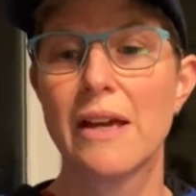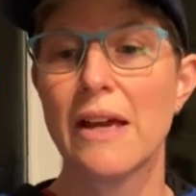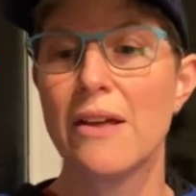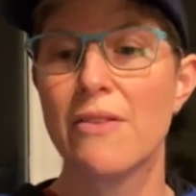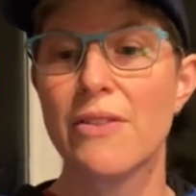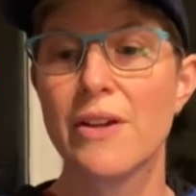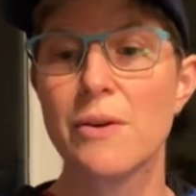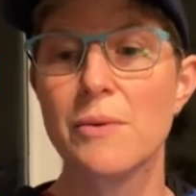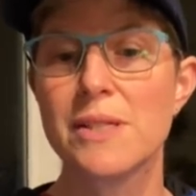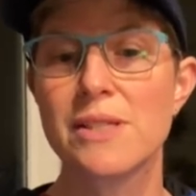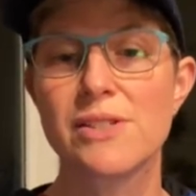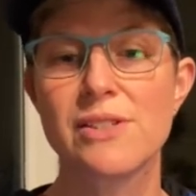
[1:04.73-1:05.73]
and there
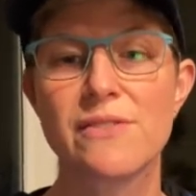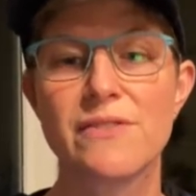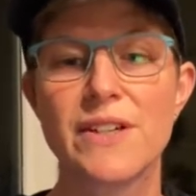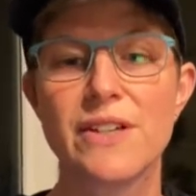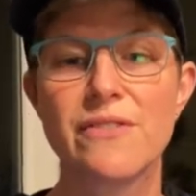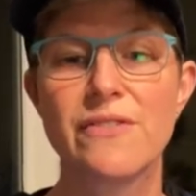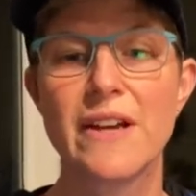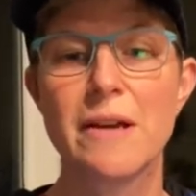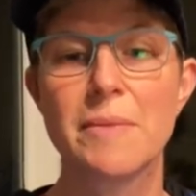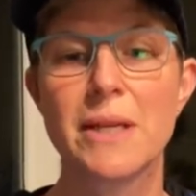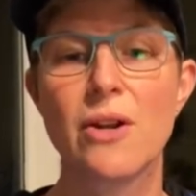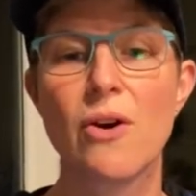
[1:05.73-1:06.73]
was a severe
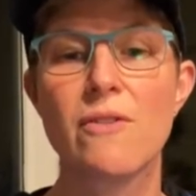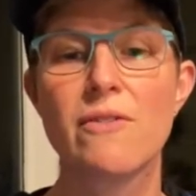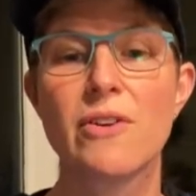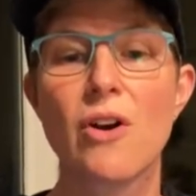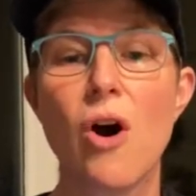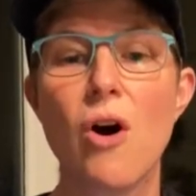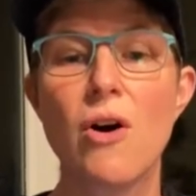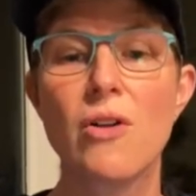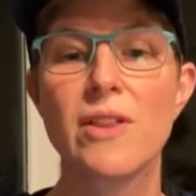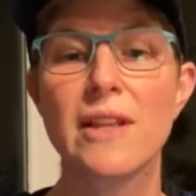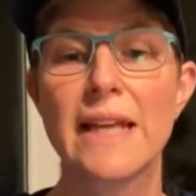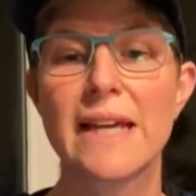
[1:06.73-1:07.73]
famine over all
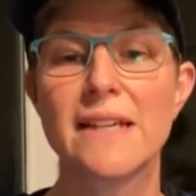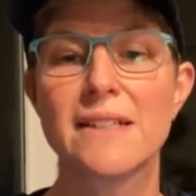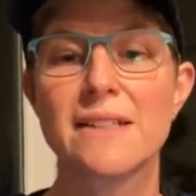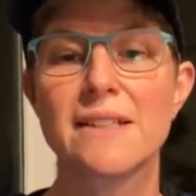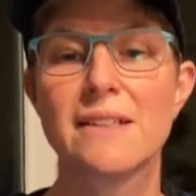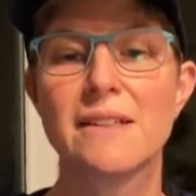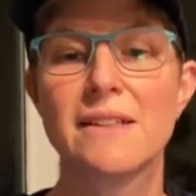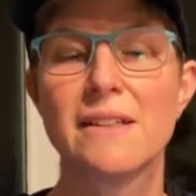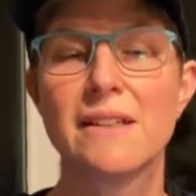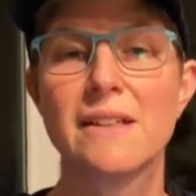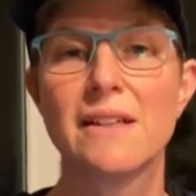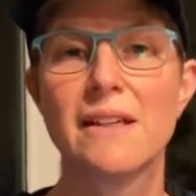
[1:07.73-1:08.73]
the land.
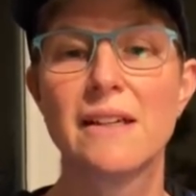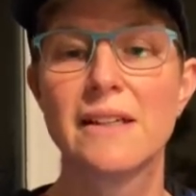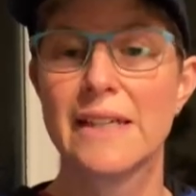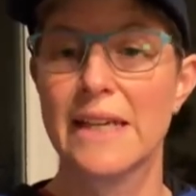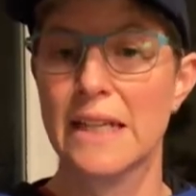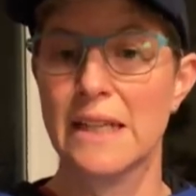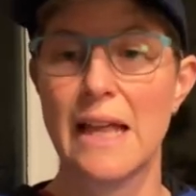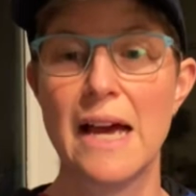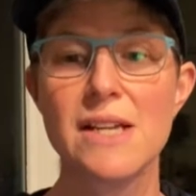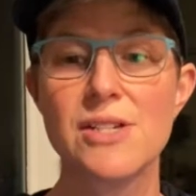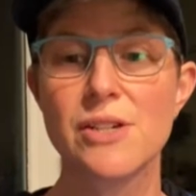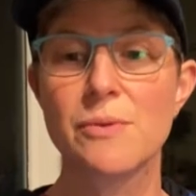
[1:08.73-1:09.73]
Yet
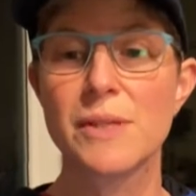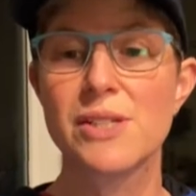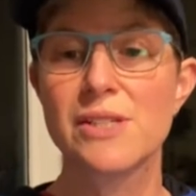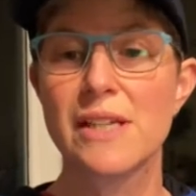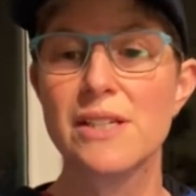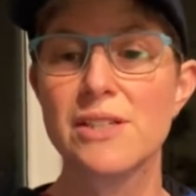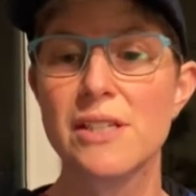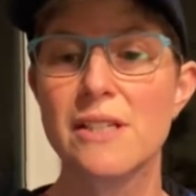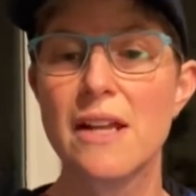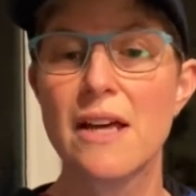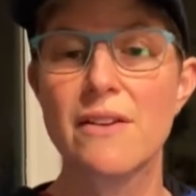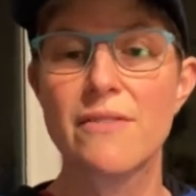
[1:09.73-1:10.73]
Elijah was sent to
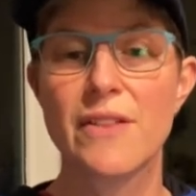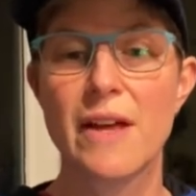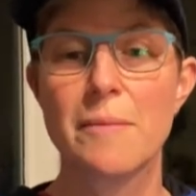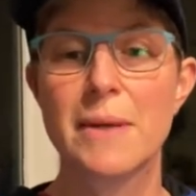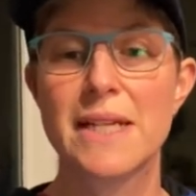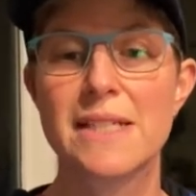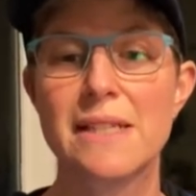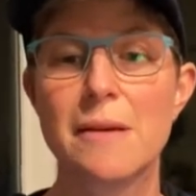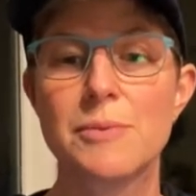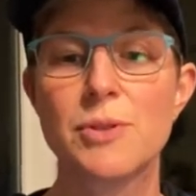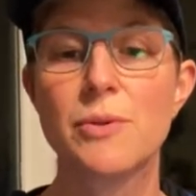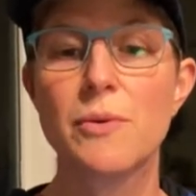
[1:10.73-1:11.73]
none of them
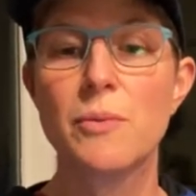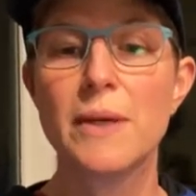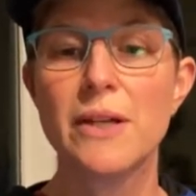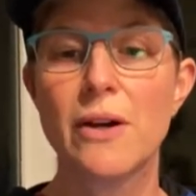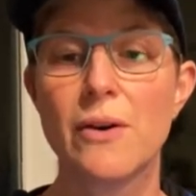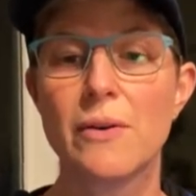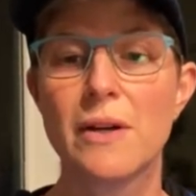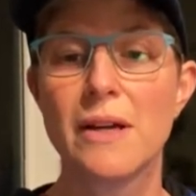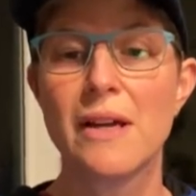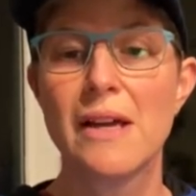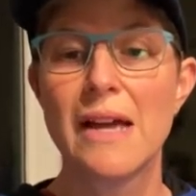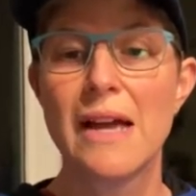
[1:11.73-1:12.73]
except to a widow
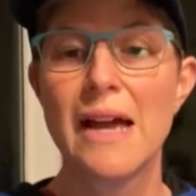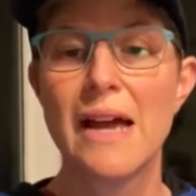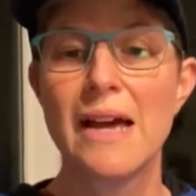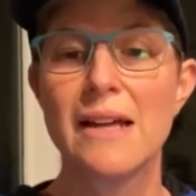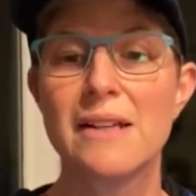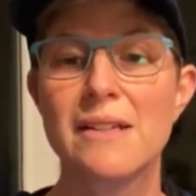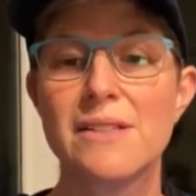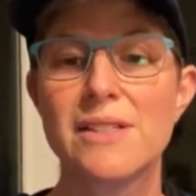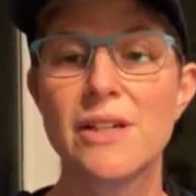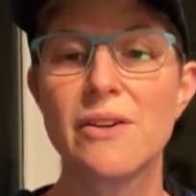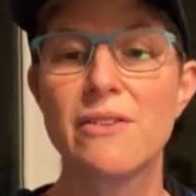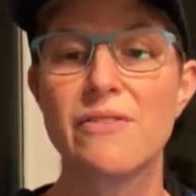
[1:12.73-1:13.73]
at
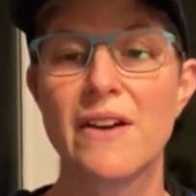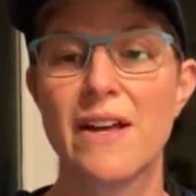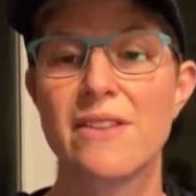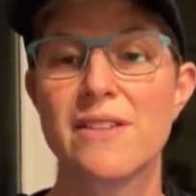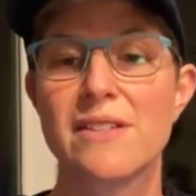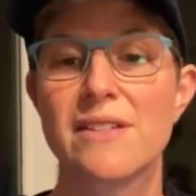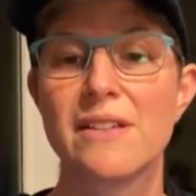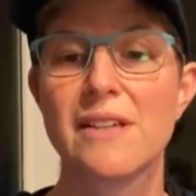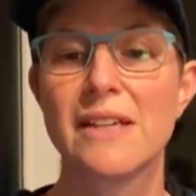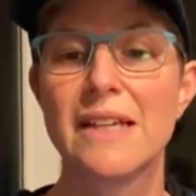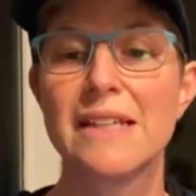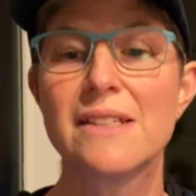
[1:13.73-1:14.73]
Zarephath
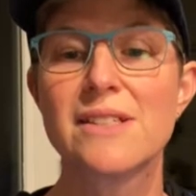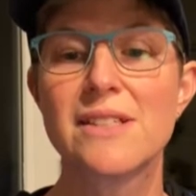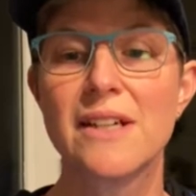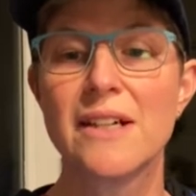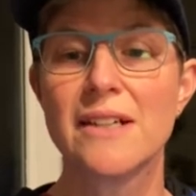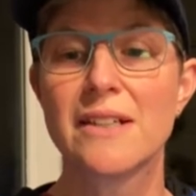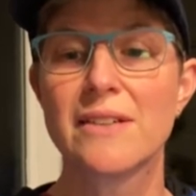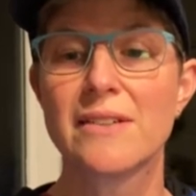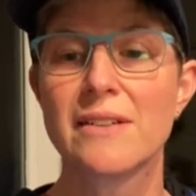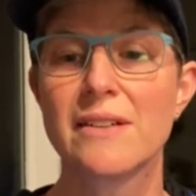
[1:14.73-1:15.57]
in Sidon.